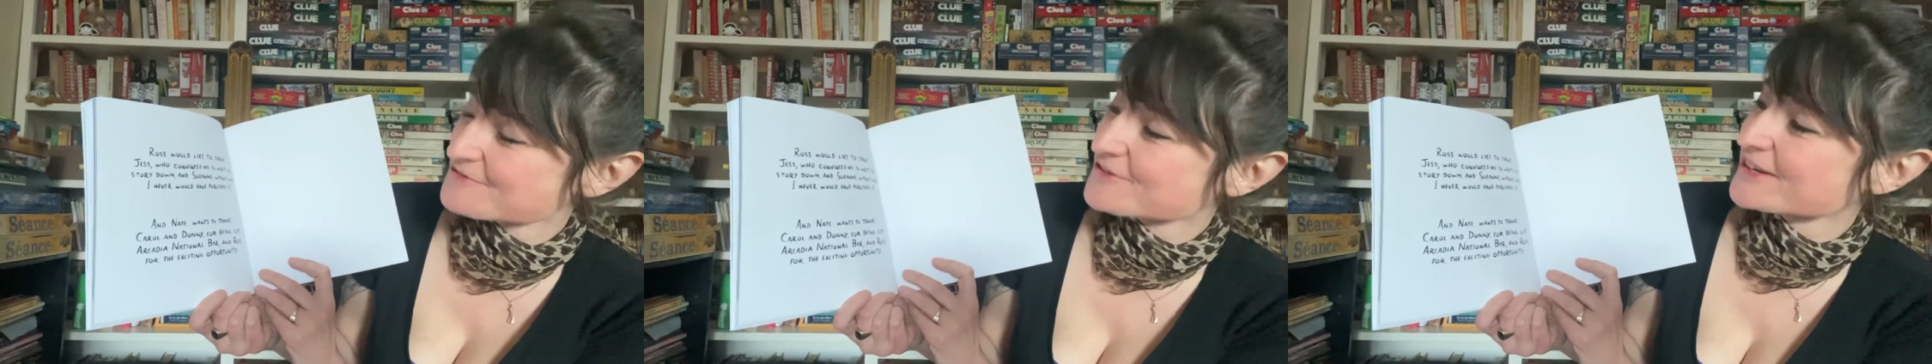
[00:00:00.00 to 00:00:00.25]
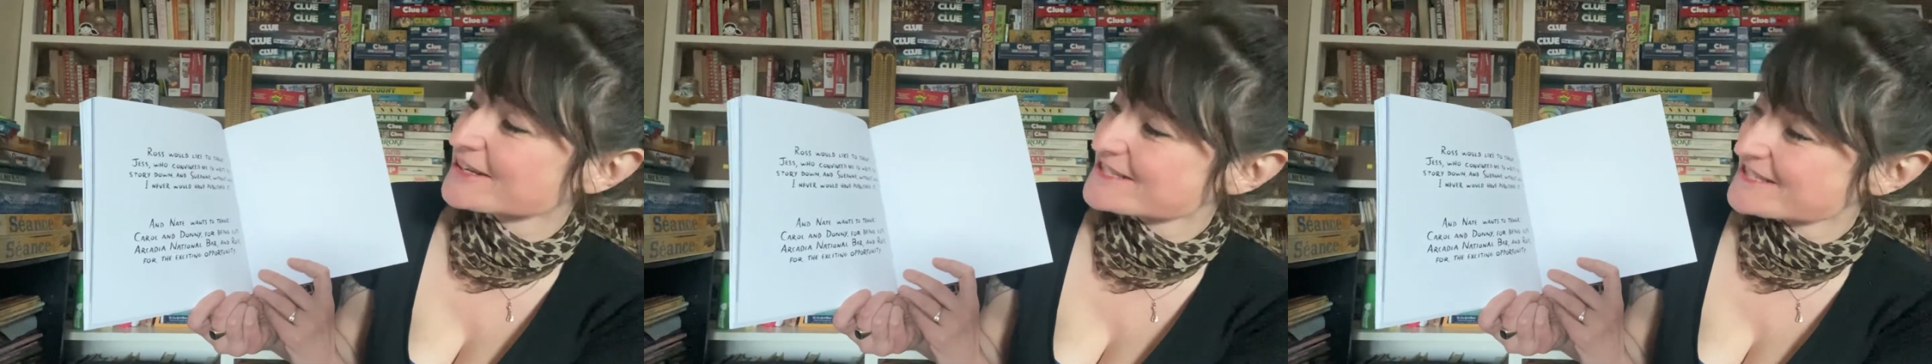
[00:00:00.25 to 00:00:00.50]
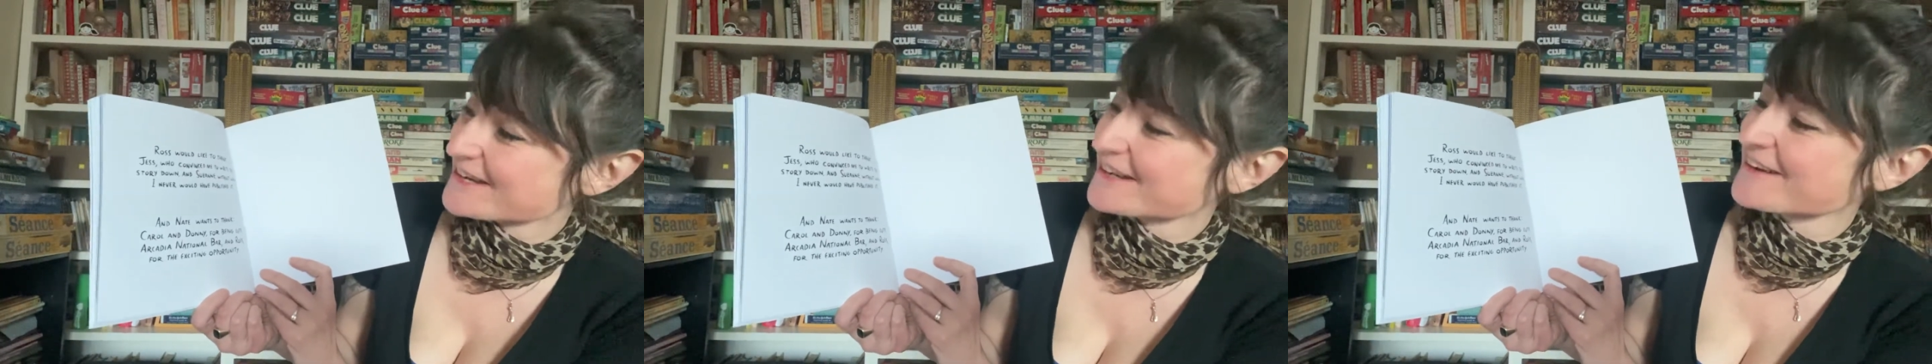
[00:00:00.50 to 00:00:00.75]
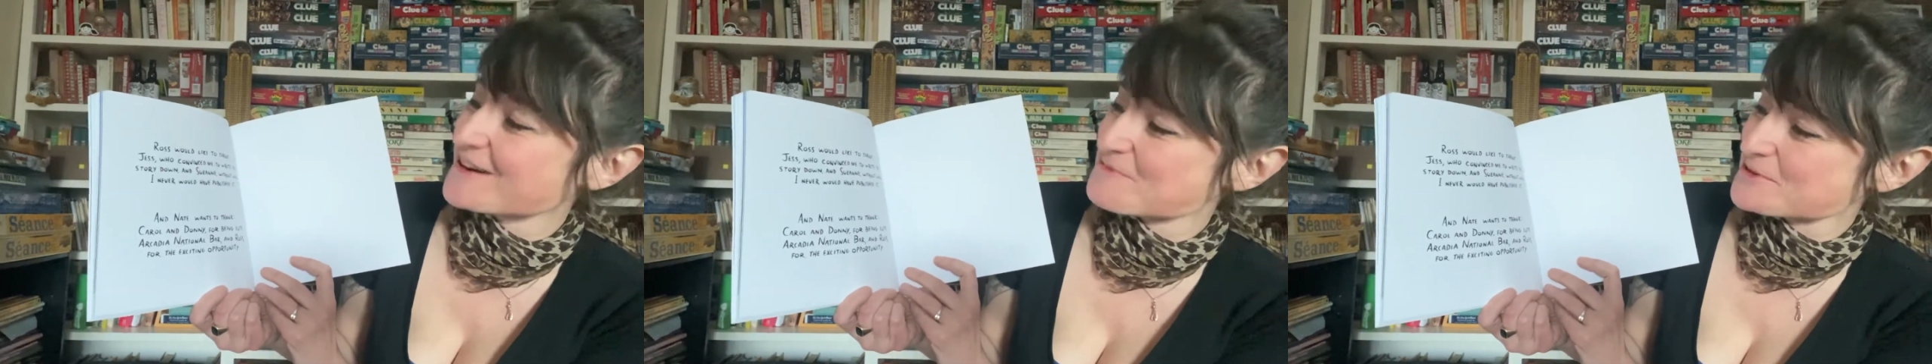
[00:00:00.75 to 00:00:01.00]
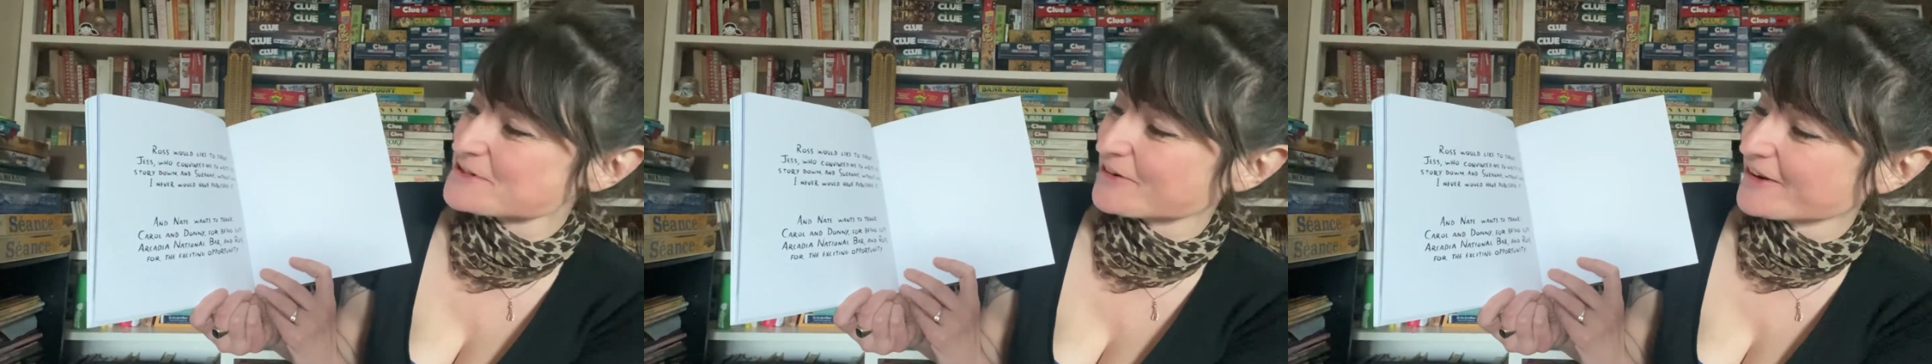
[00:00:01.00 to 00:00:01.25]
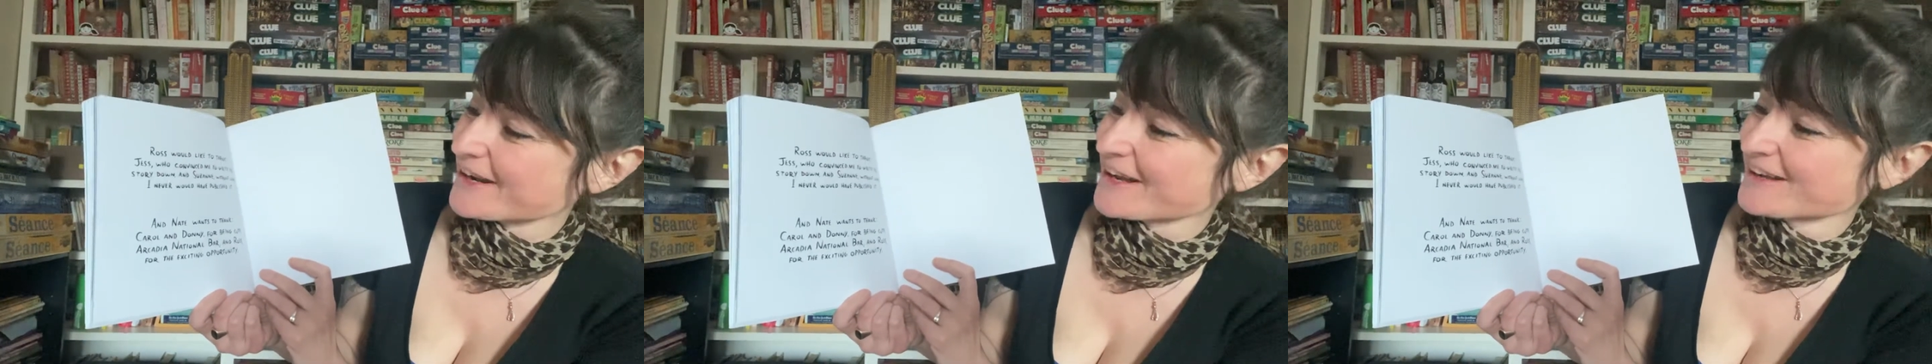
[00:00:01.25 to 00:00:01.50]
for an exciting
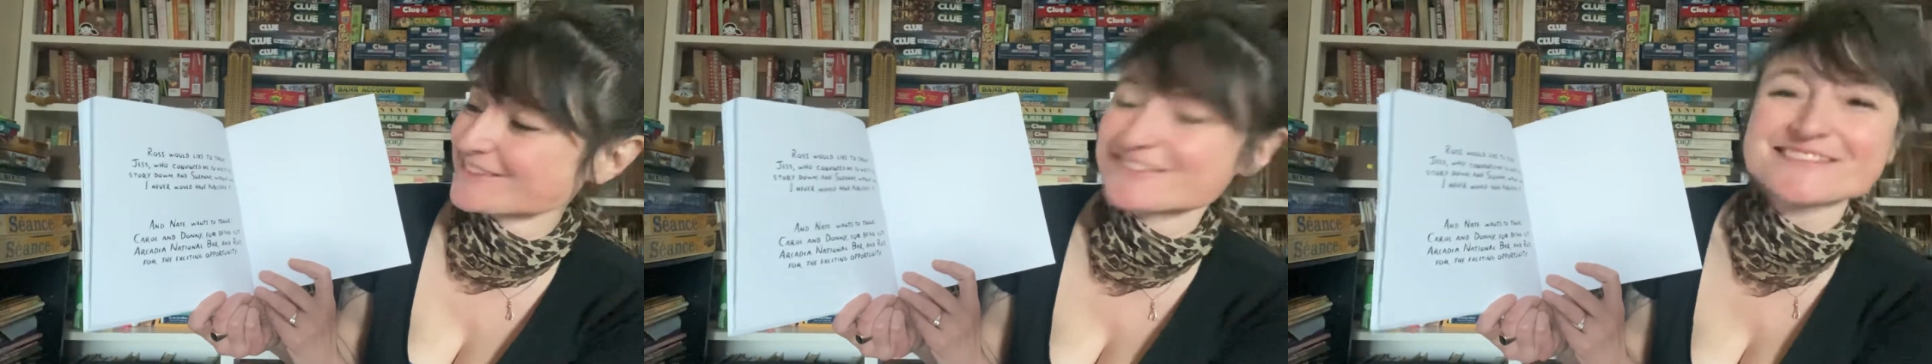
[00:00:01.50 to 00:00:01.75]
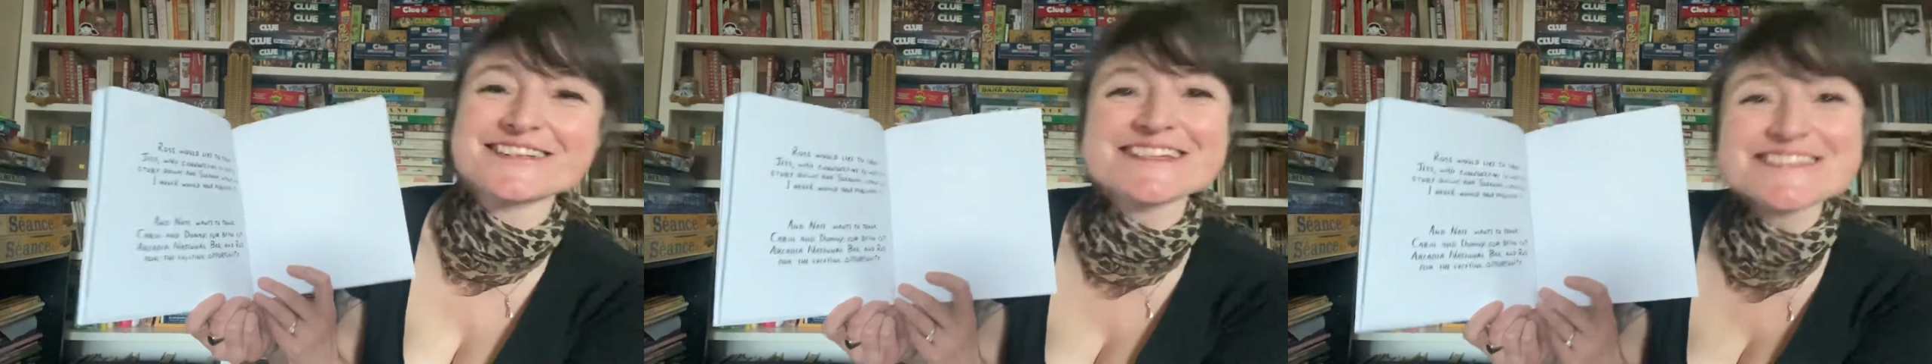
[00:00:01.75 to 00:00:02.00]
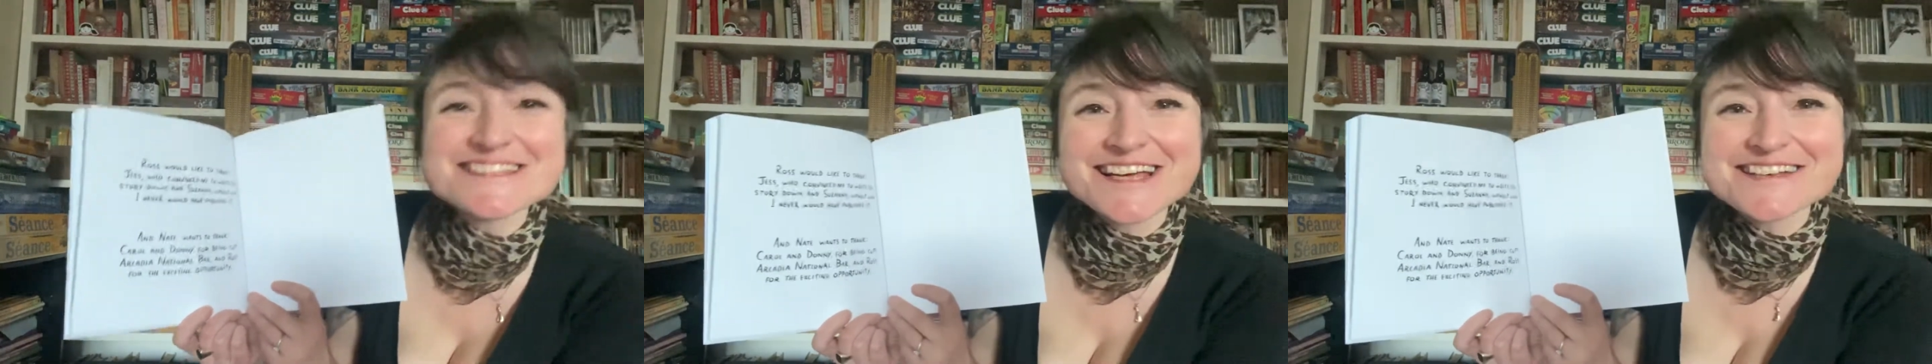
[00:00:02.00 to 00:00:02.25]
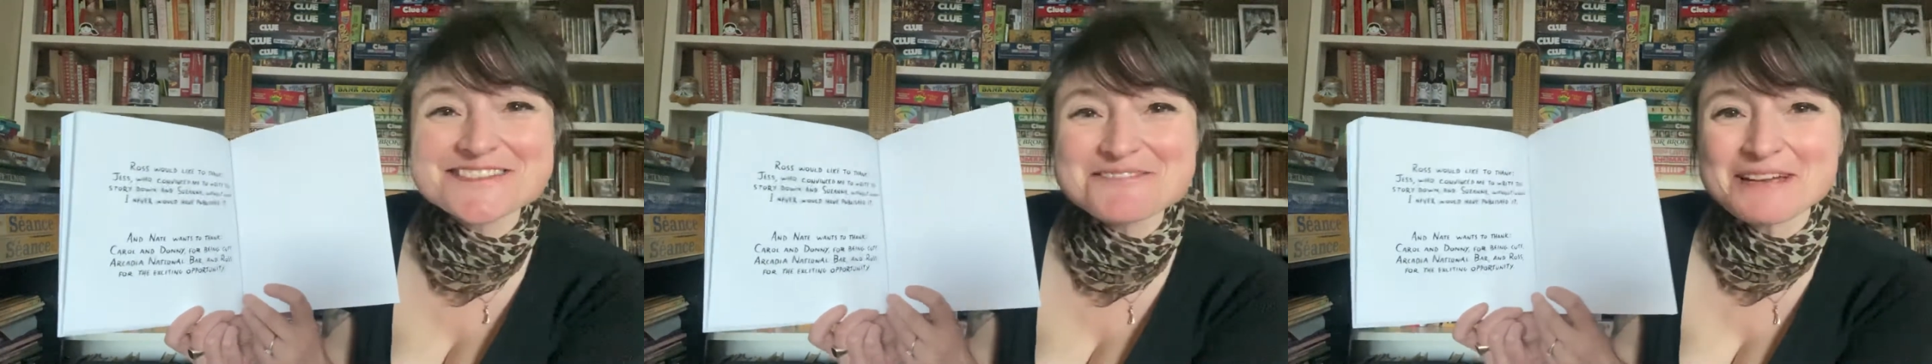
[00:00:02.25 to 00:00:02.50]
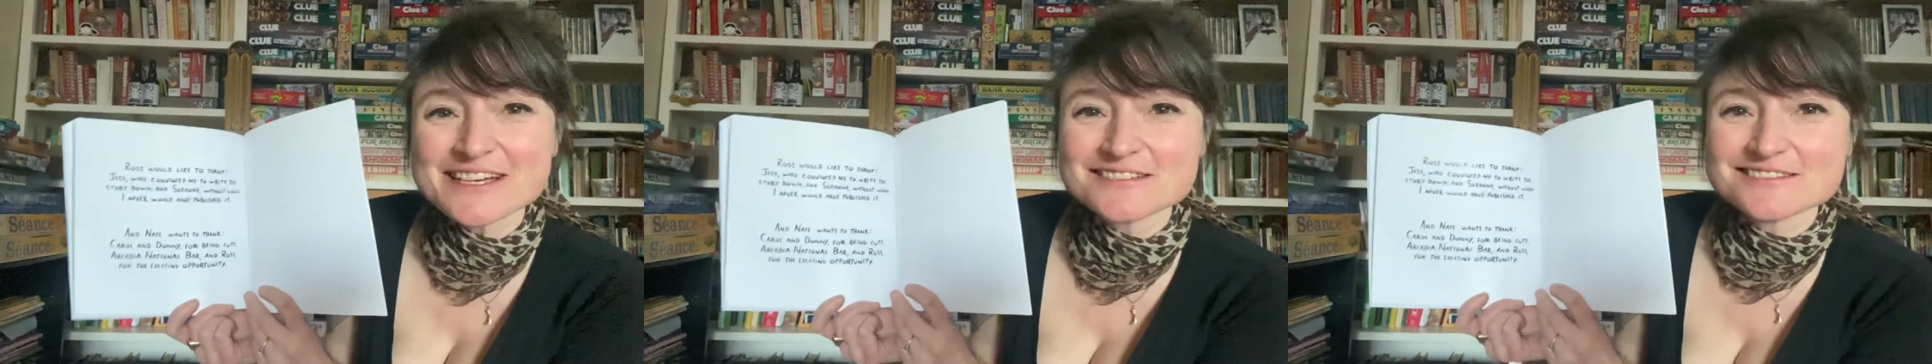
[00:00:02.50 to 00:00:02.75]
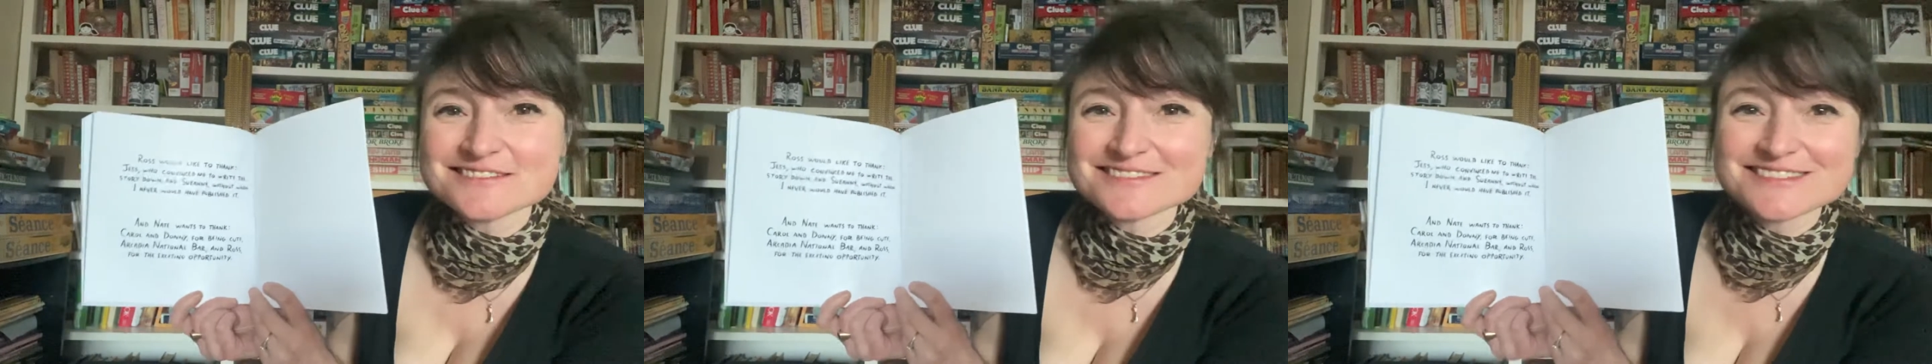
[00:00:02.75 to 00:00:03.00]
opportunity. Isn't that sweet?
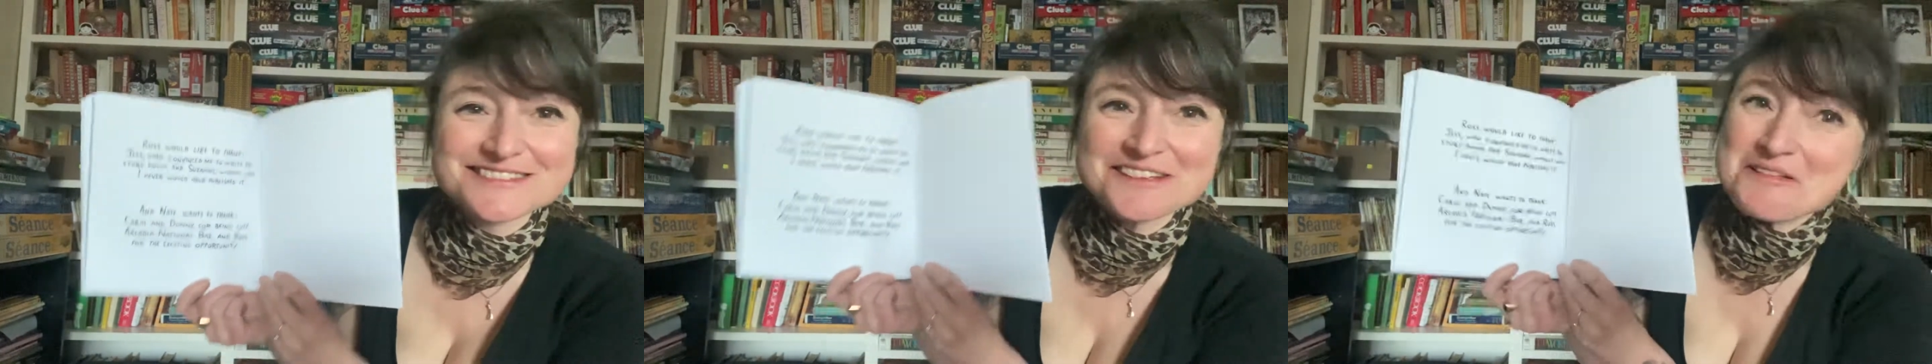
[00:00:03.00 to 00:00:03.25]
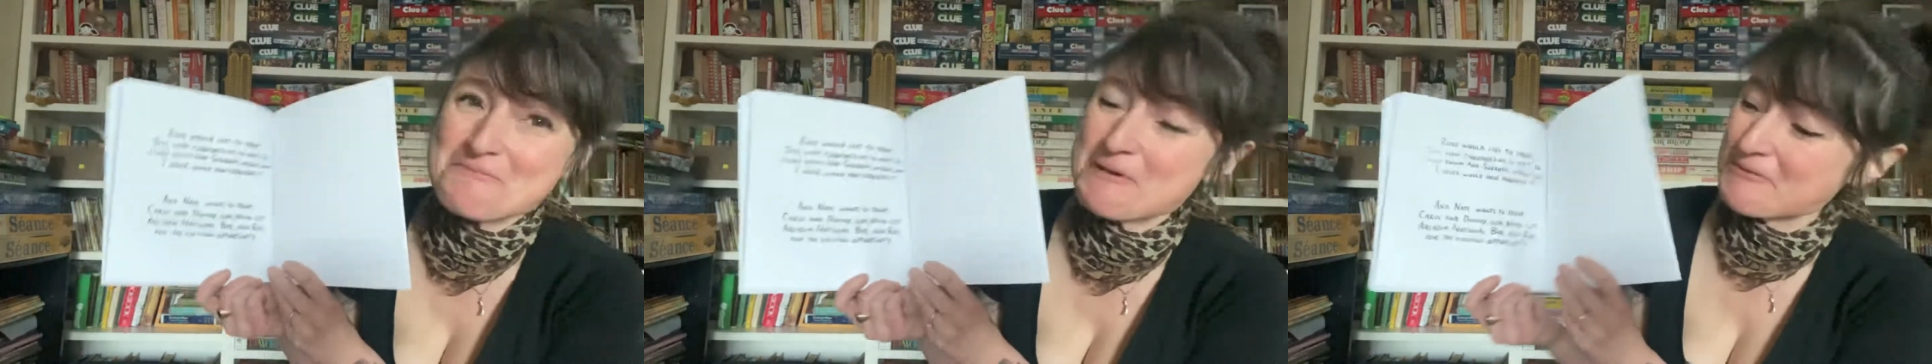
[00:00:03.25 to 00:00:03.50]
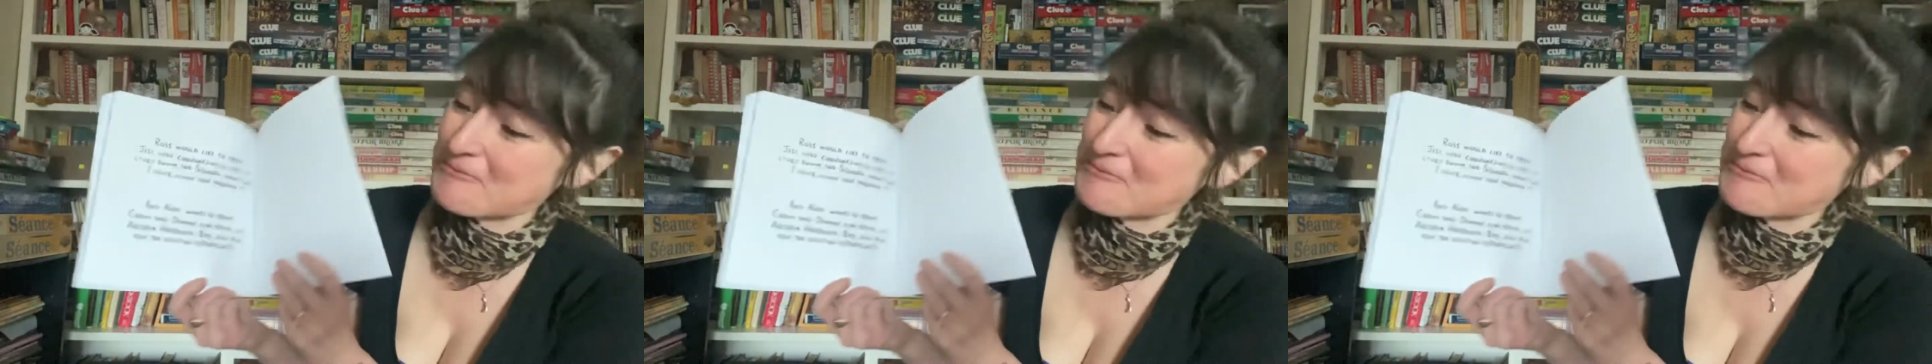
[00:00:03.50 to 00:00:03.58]
It's all about